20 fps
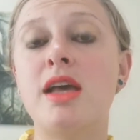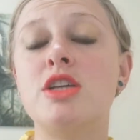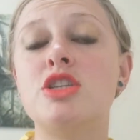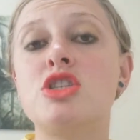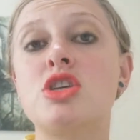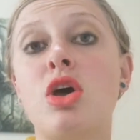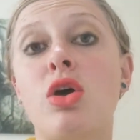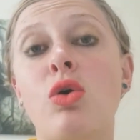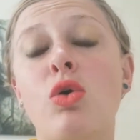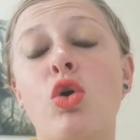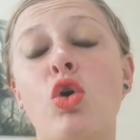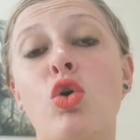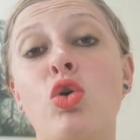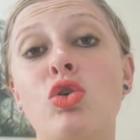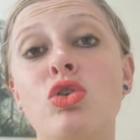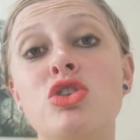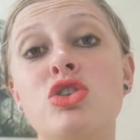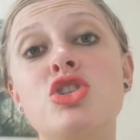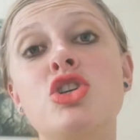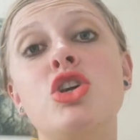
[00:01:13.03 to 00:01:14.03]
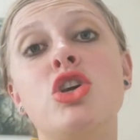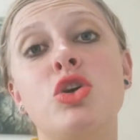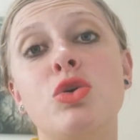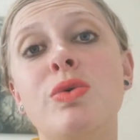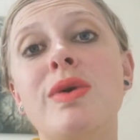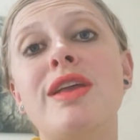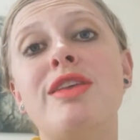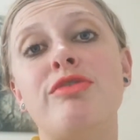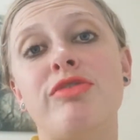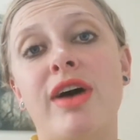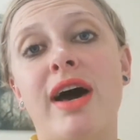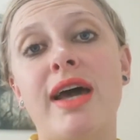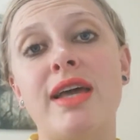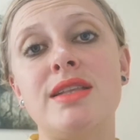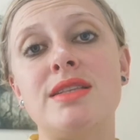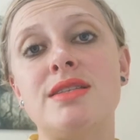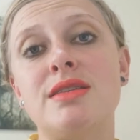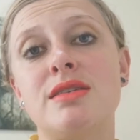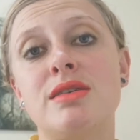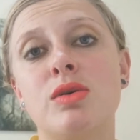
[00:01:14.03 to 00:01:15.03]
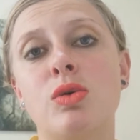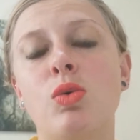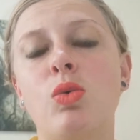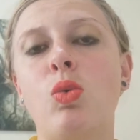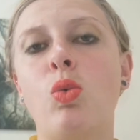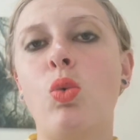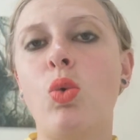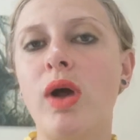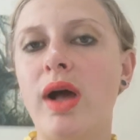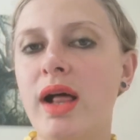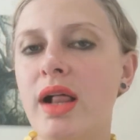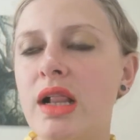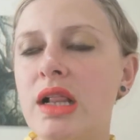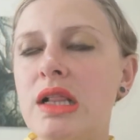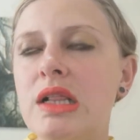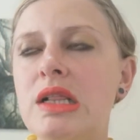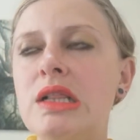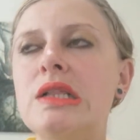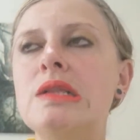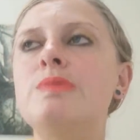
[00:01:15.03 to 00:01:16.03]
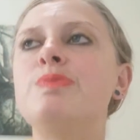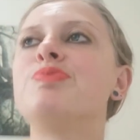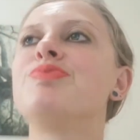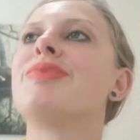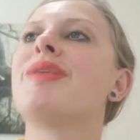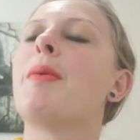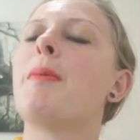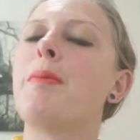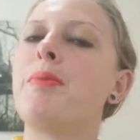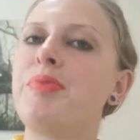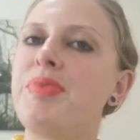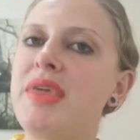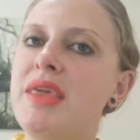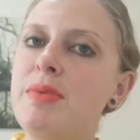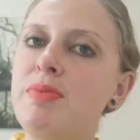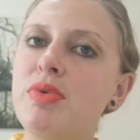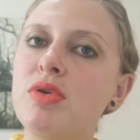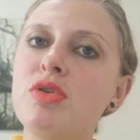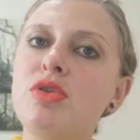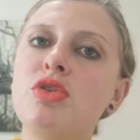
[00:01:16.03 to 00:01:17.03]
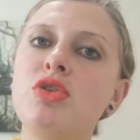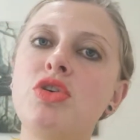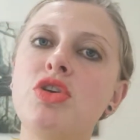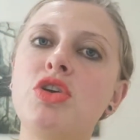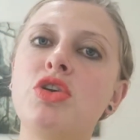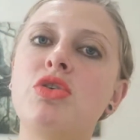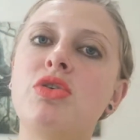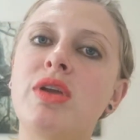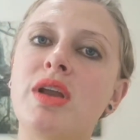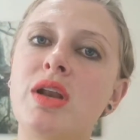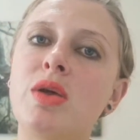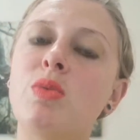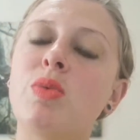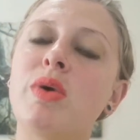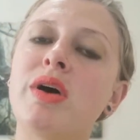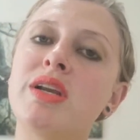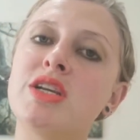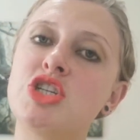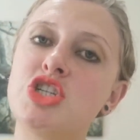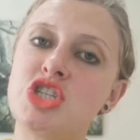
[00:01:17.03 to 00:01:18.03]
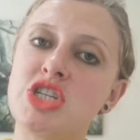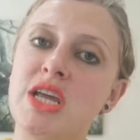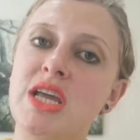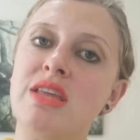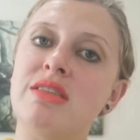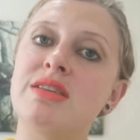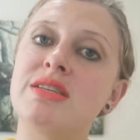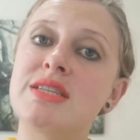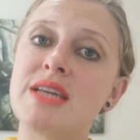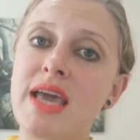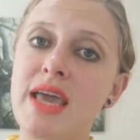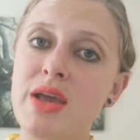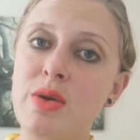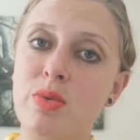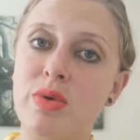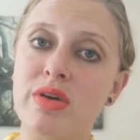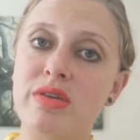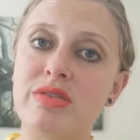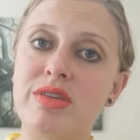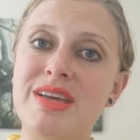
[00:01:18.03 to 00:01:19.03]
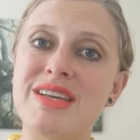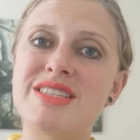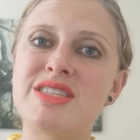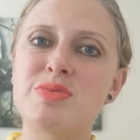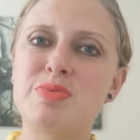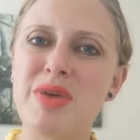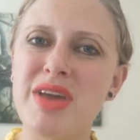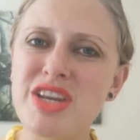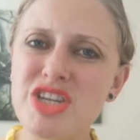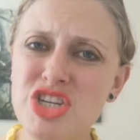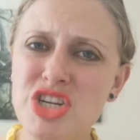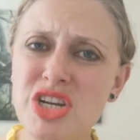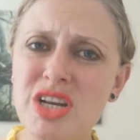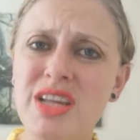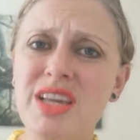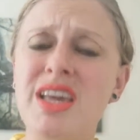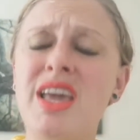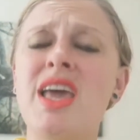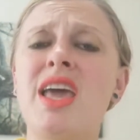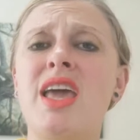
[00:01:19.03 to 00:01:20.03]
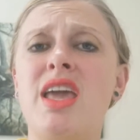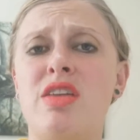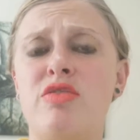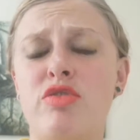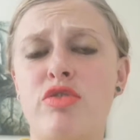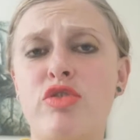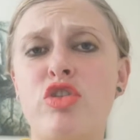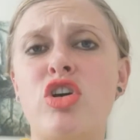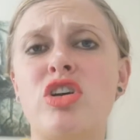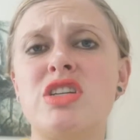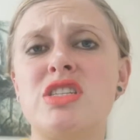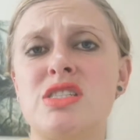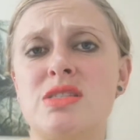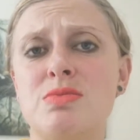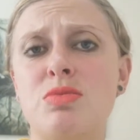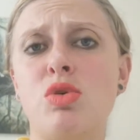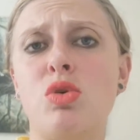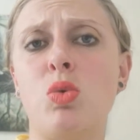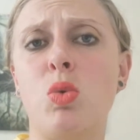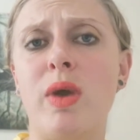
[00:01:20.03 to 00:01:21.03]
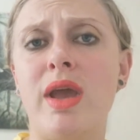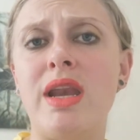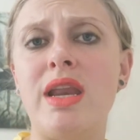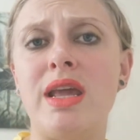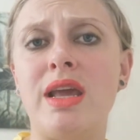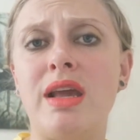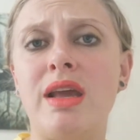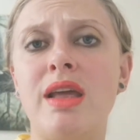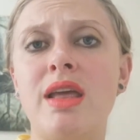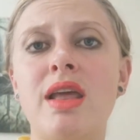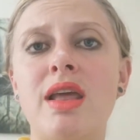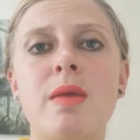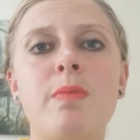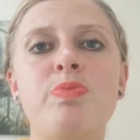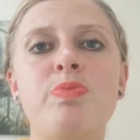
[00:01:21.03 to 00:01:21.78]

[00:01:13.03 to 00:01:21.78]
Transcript: So who do you invite? Well, people who you really want to share the day with, especially if you've got a small wedding.